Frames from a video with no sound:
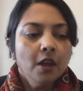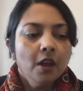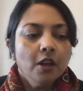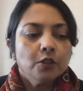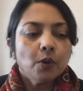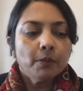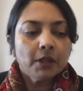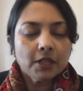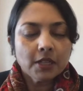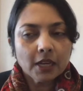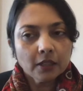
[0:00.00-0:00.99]
So I'm going to
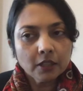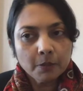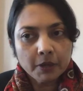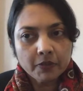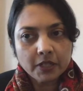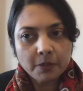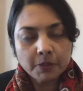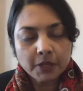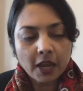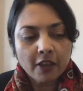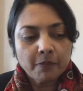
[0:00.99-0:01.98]
take a little bit of a deep
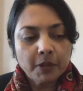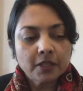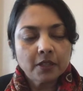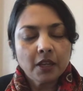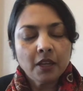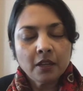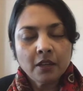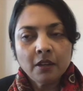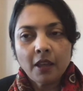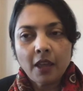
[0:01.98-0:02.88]
dive, because in